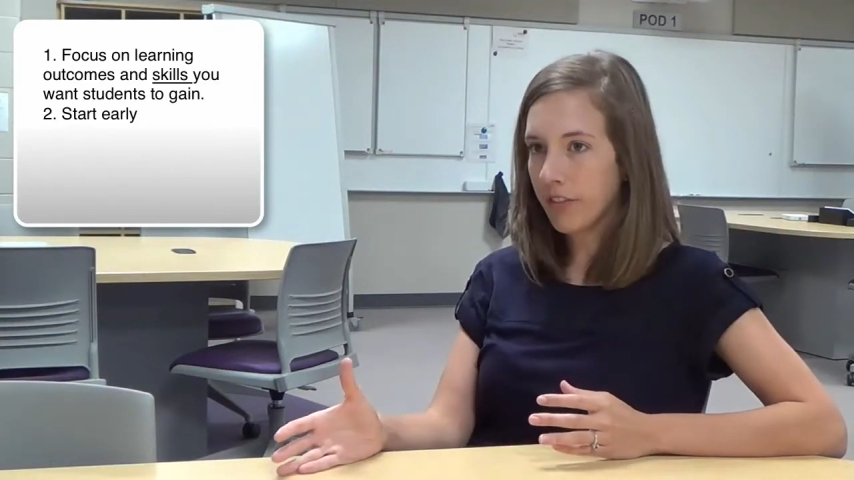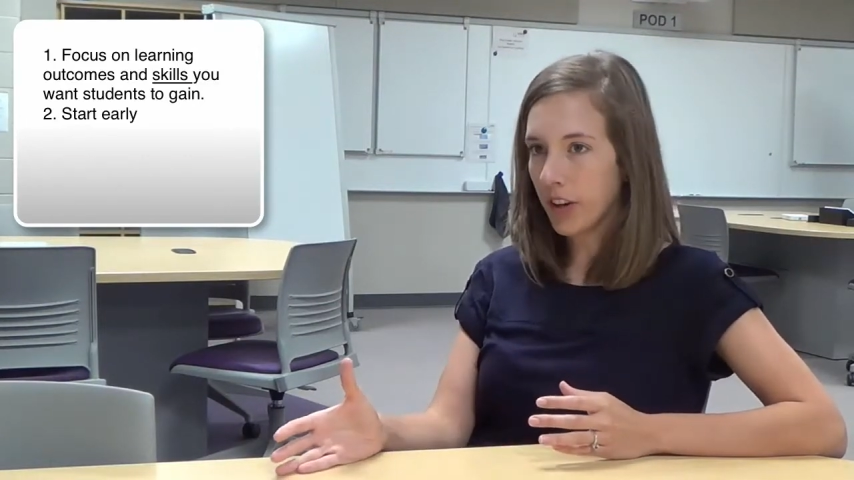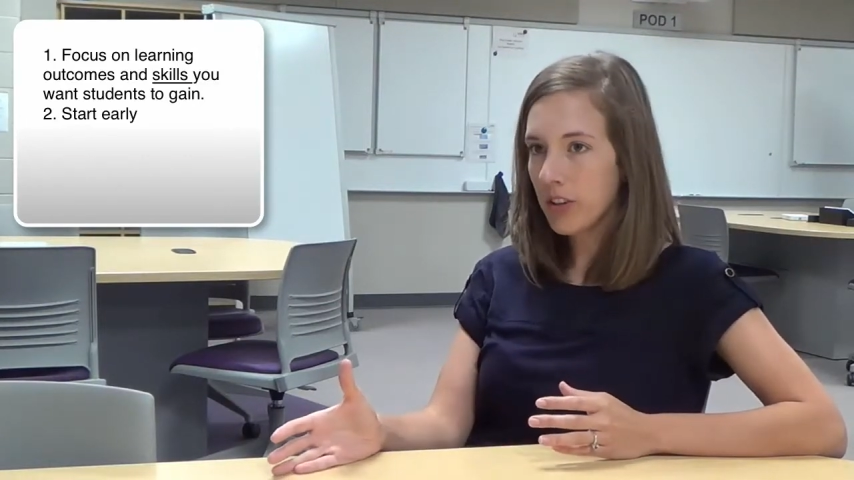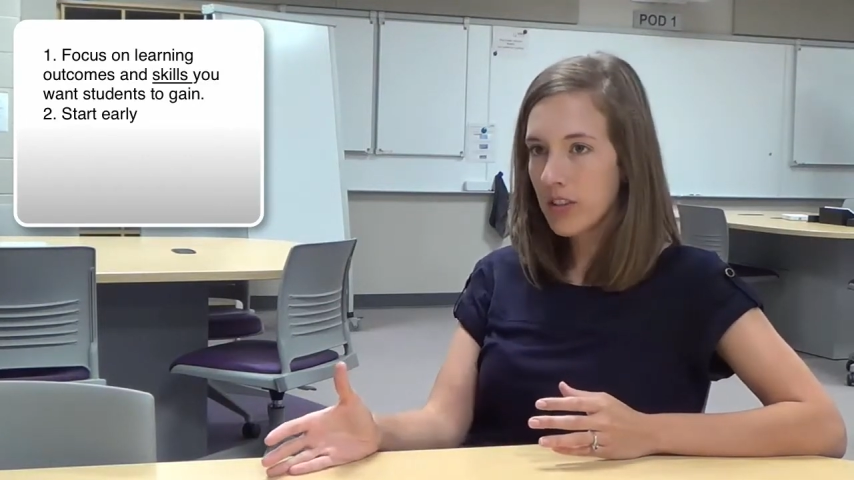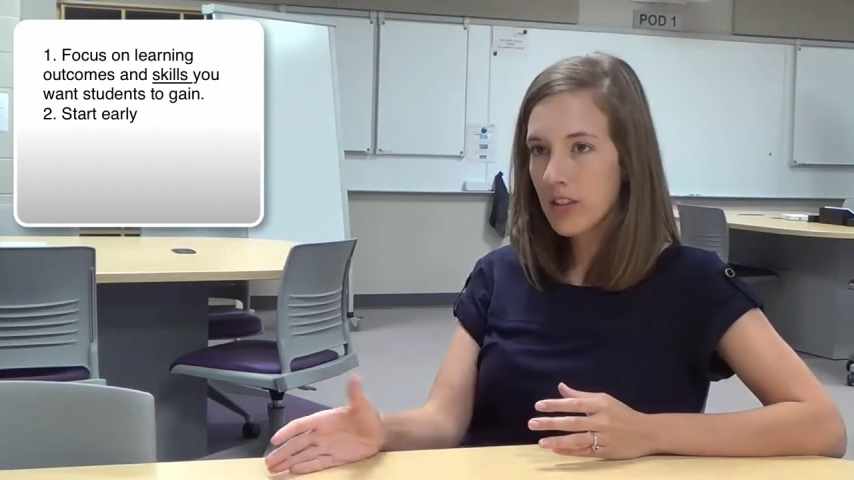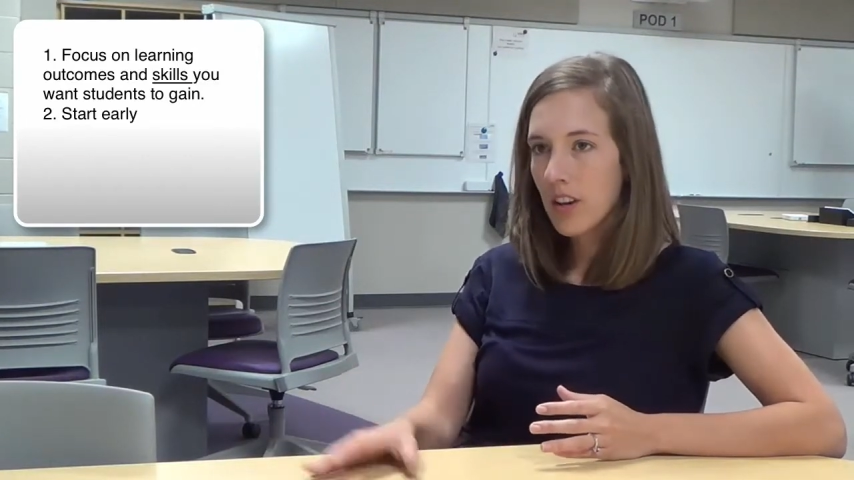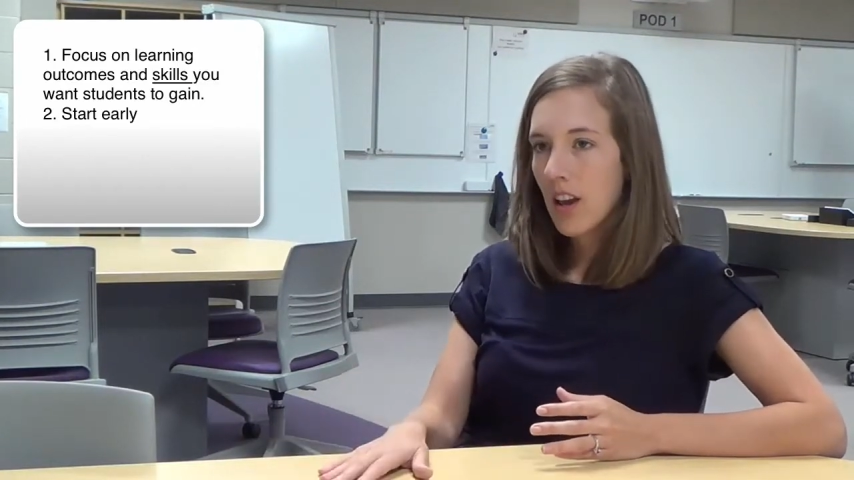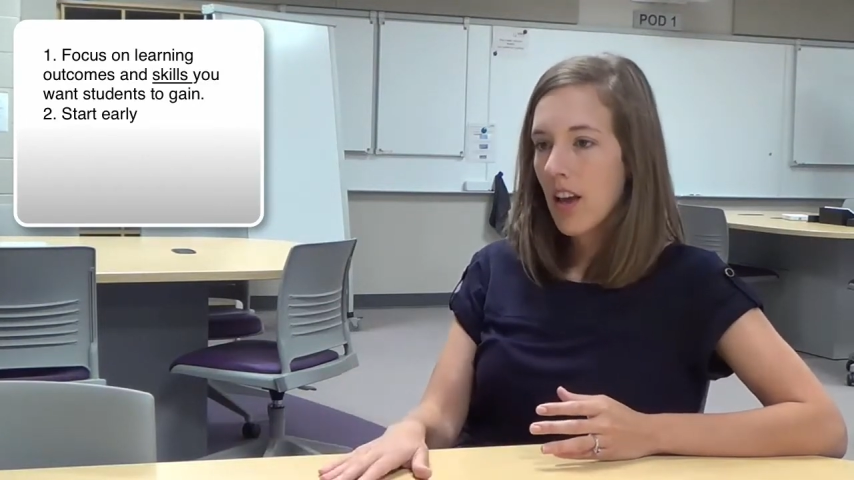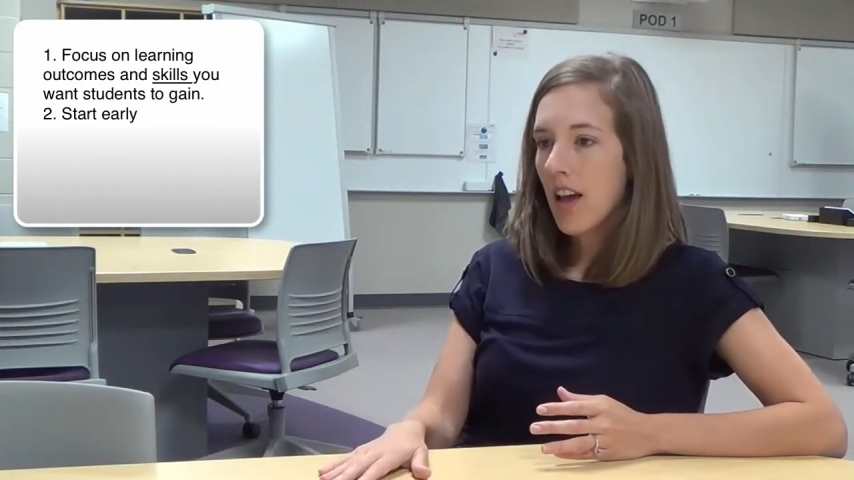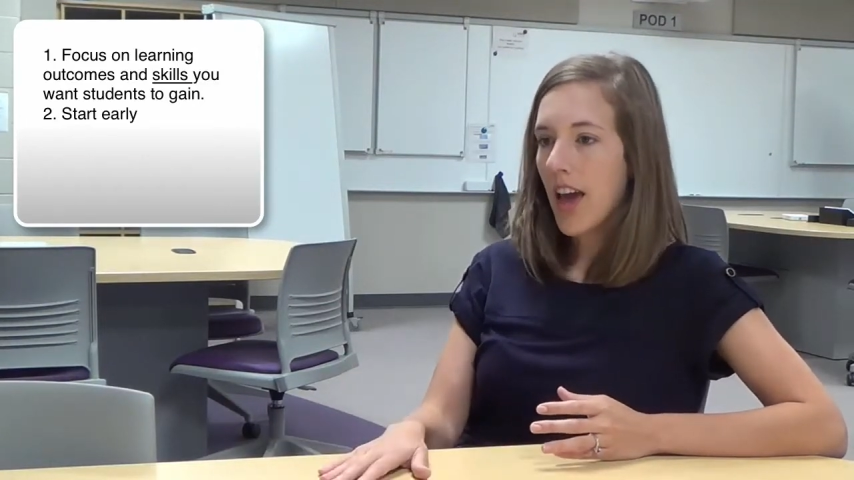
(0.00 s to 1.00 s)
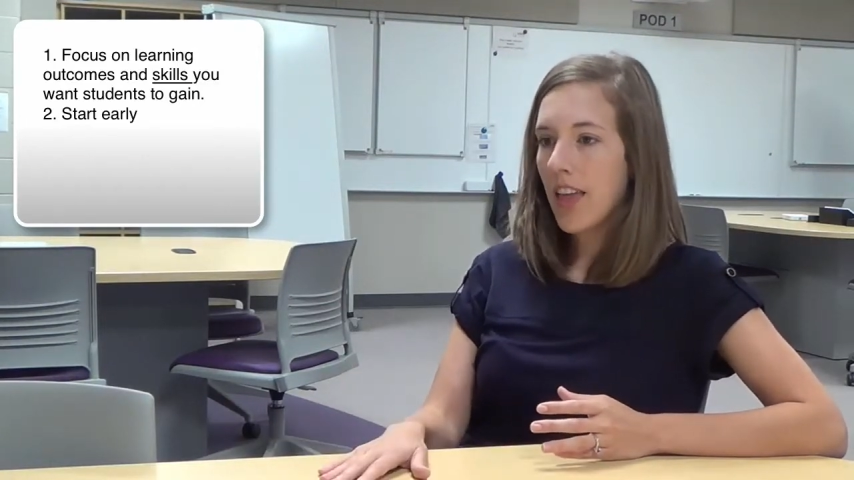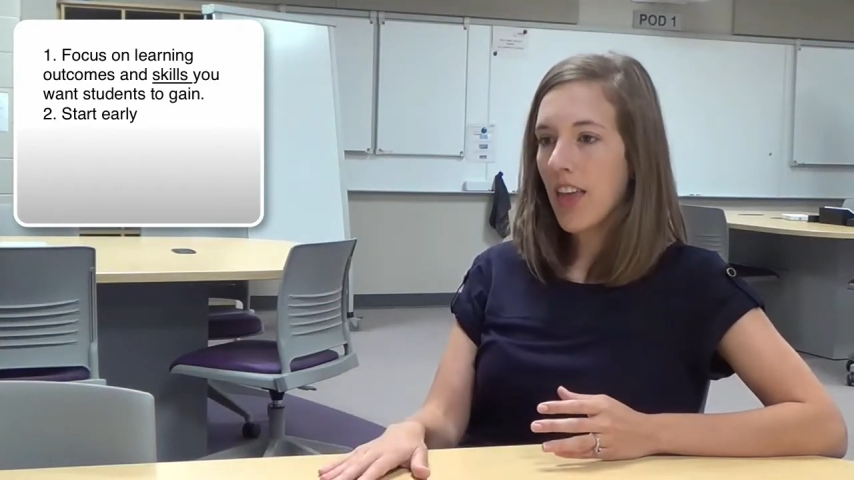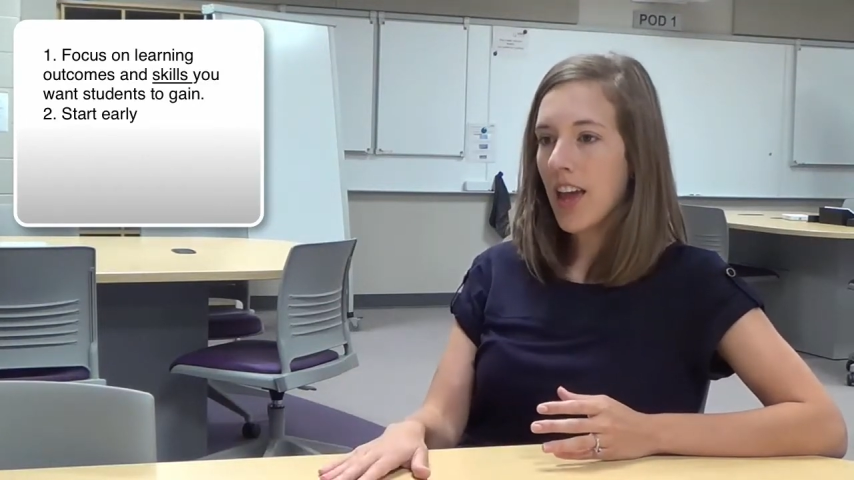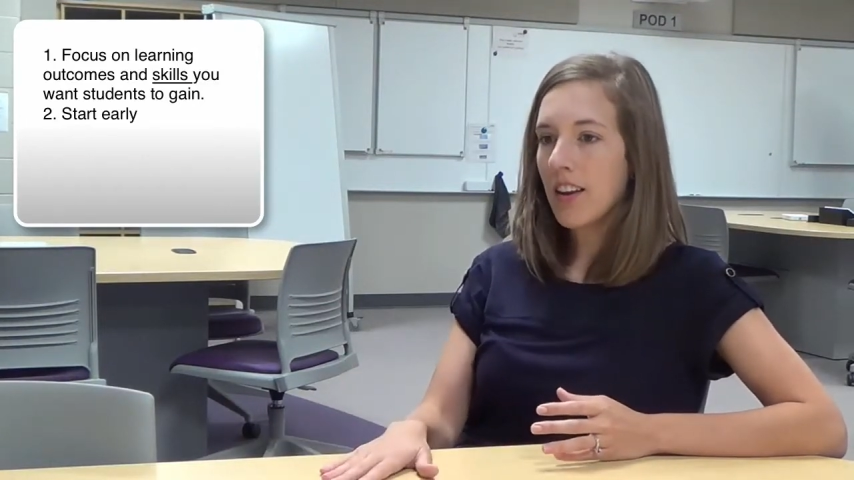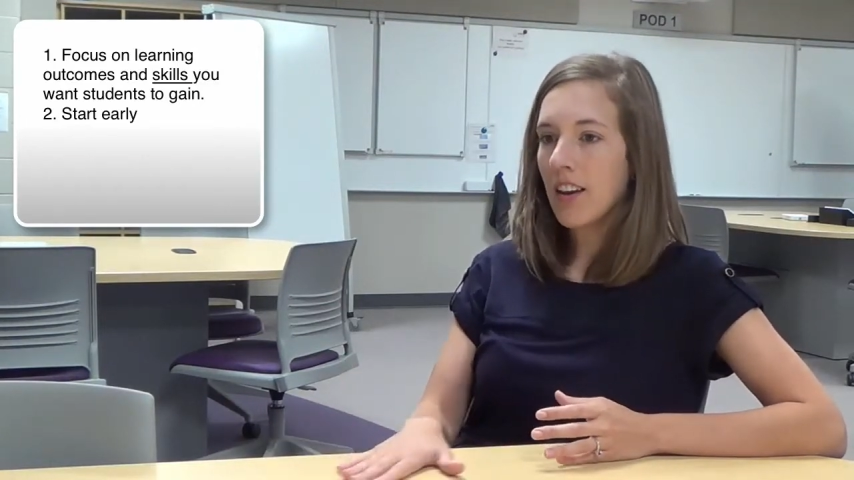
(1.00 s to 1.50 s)
first,
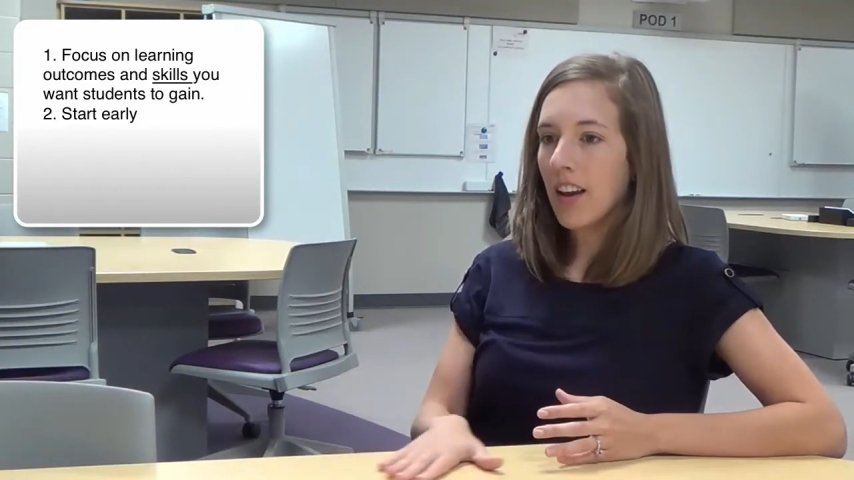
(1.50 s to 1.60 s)
and then